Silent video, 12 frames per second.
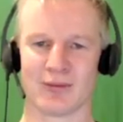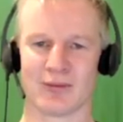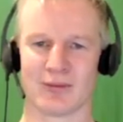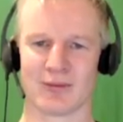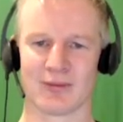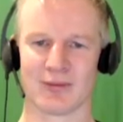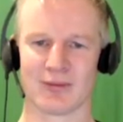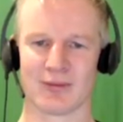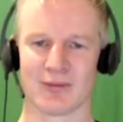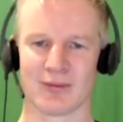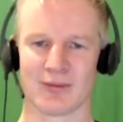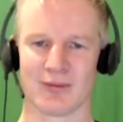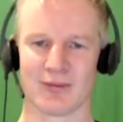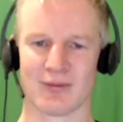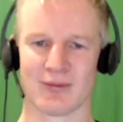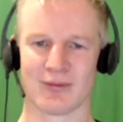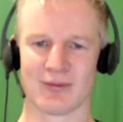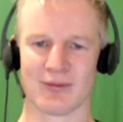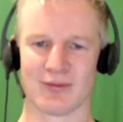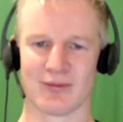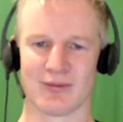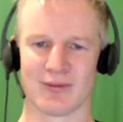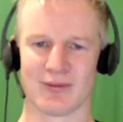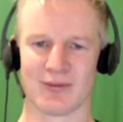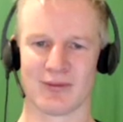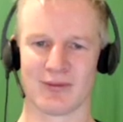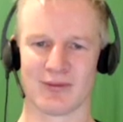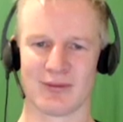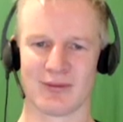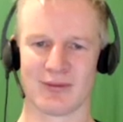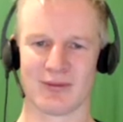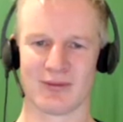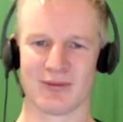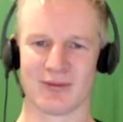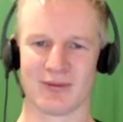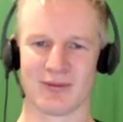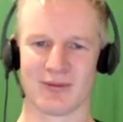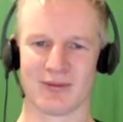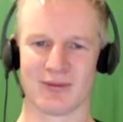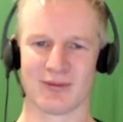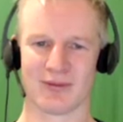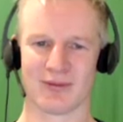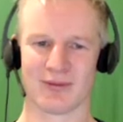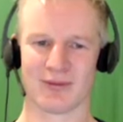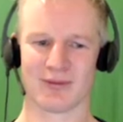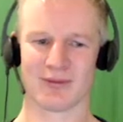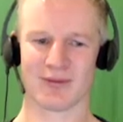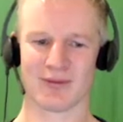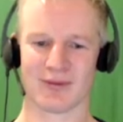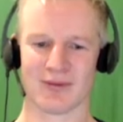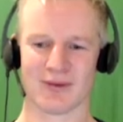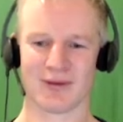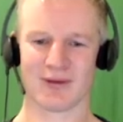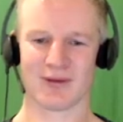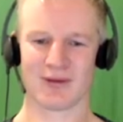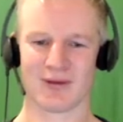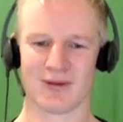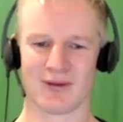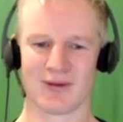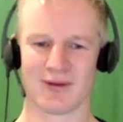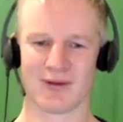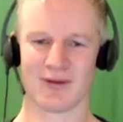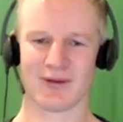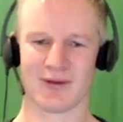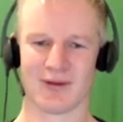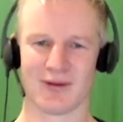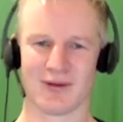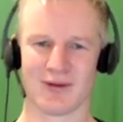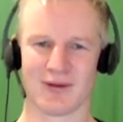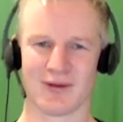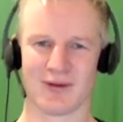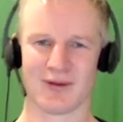This person isn't speaking.